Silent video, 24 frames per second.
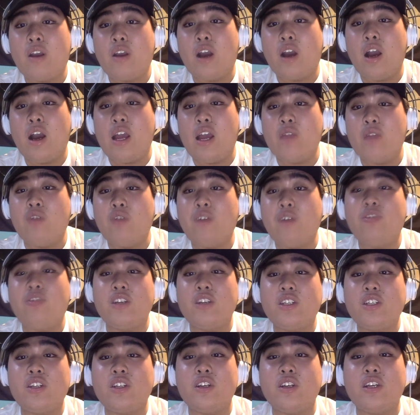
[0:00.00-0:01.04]
In
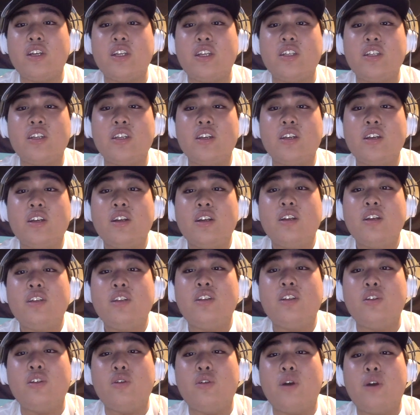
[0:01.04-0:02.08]
reference to
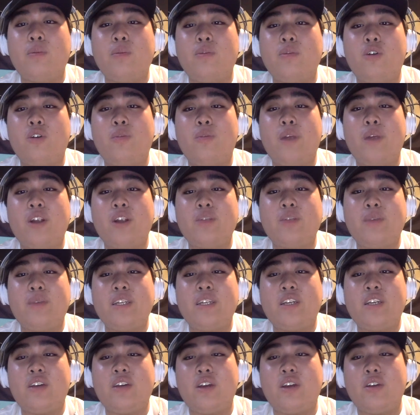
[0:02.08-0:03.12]
Gobert's
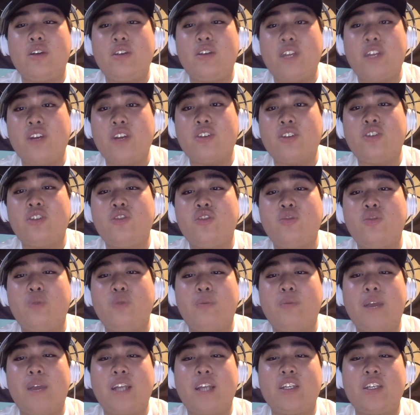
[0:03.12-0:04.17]
basically near
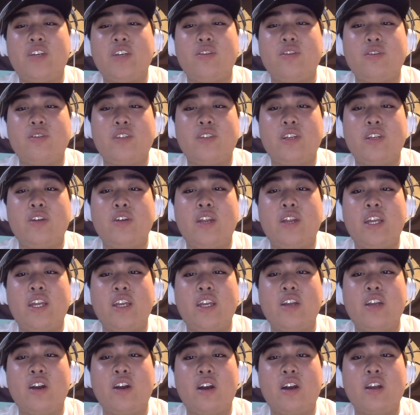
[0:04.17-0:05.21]
supermax deal that he
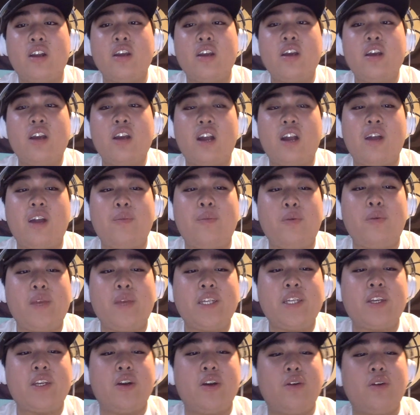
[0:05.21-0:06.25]
got a couple
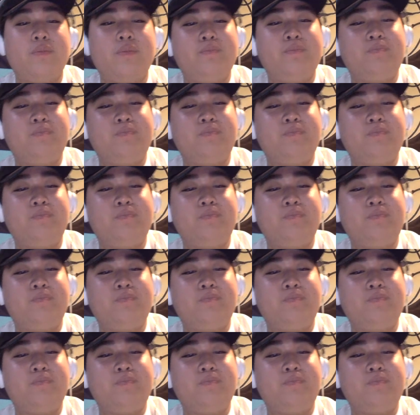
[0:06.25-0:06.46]
weeks ago.